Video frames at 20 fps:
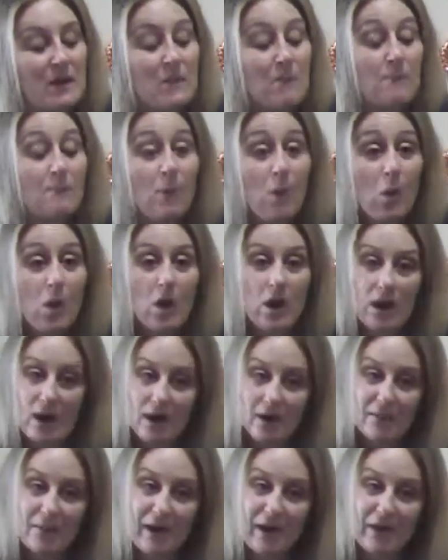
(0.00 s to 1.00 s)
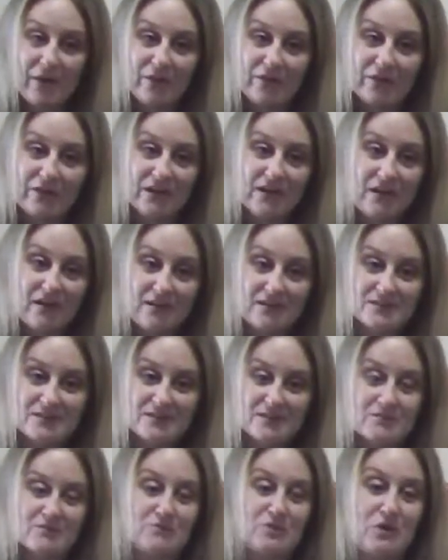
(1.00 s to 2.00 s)
more about the
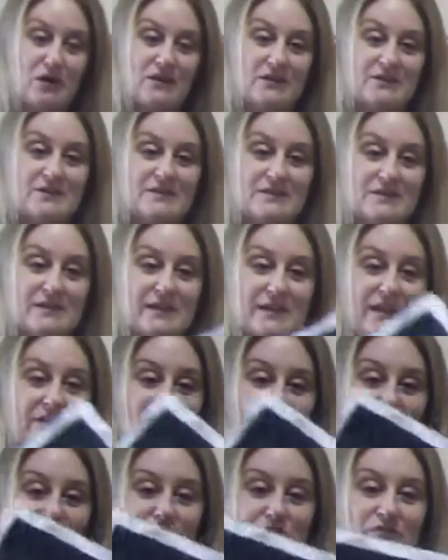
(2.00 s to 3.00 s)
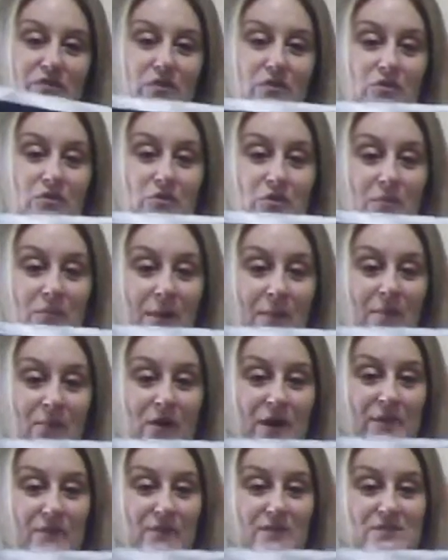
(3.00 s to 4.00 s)
awesome products that they have. So if you remember,
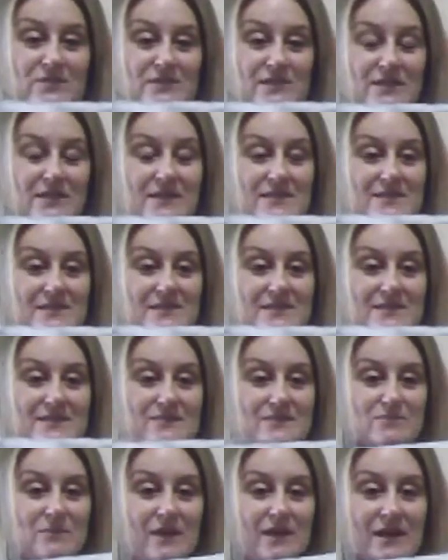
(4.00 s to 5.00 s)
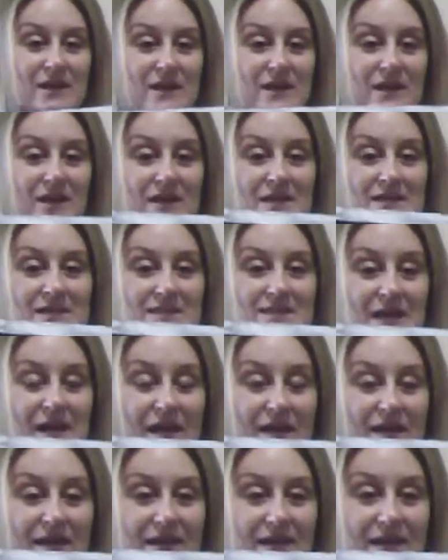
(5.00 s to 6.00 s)
I posted this is my
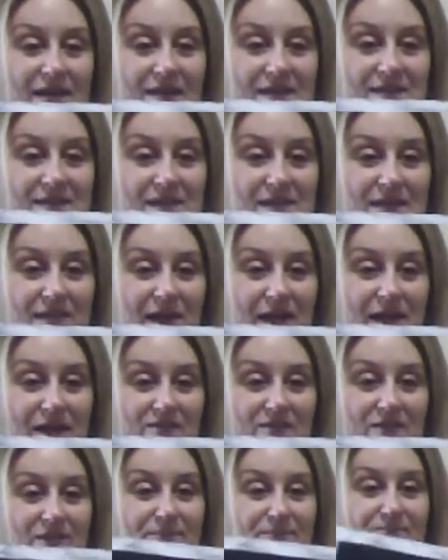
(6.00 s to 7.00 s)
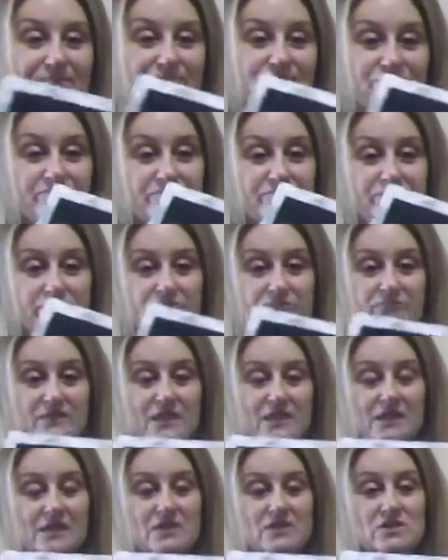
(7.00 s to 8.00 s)
sign I did at Haven.
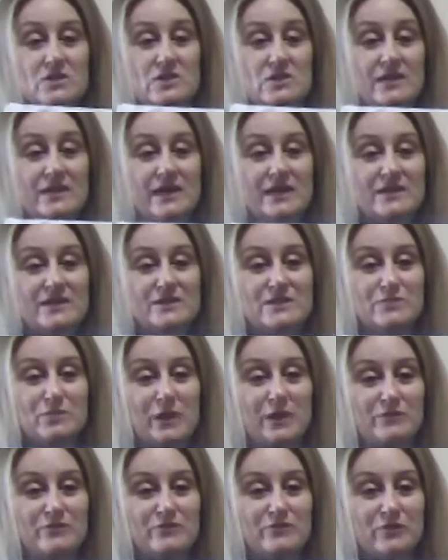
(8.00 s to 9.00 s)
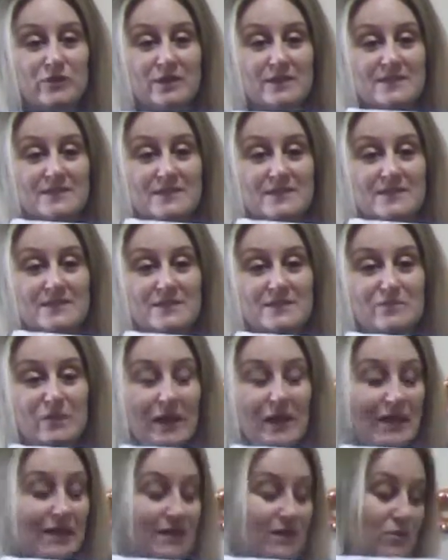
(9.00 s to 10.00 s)
So they had this prepped for us. This is
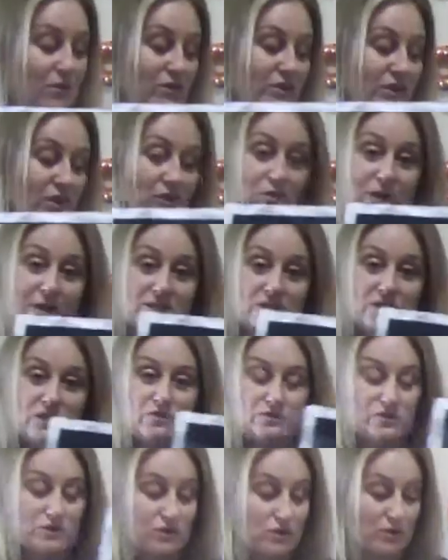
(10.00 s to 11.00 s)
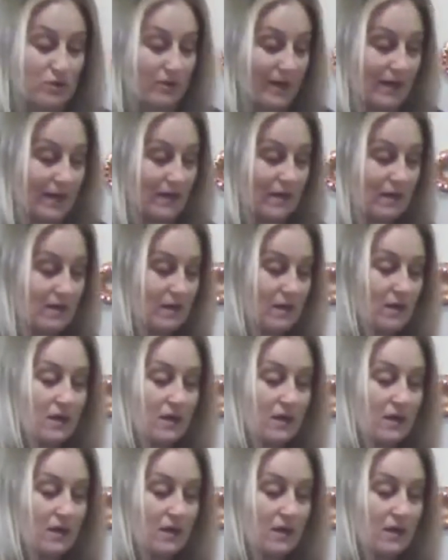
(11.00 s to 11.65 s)
painted with their Rescue Restore paint,